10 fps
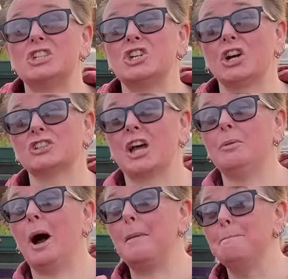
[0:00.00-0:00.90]
just
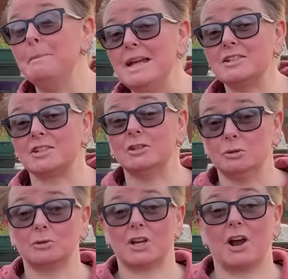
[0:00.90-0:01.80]
how amazing
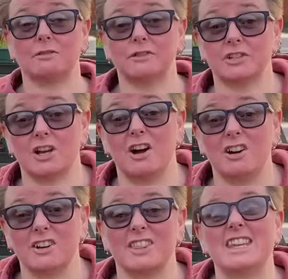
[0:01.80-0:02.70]
those harvests
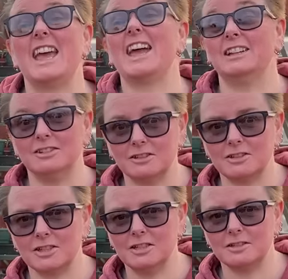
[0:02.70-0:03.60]
are at the end of the
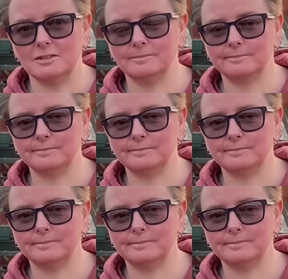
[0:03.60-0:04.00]
season.